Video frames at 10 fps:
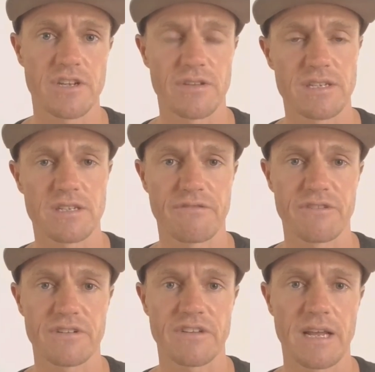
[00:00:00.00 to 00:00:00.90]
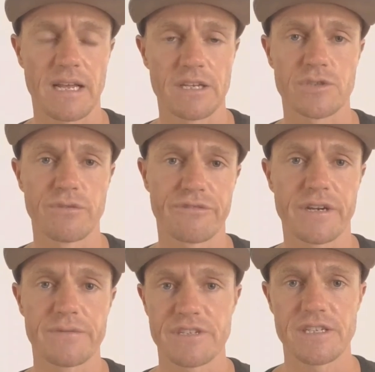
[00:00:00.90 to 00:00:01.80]
So that's different electrical
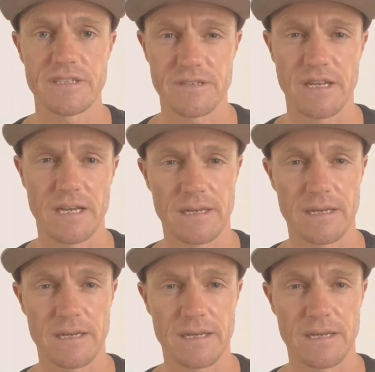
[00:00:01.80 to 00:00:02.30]
frequencies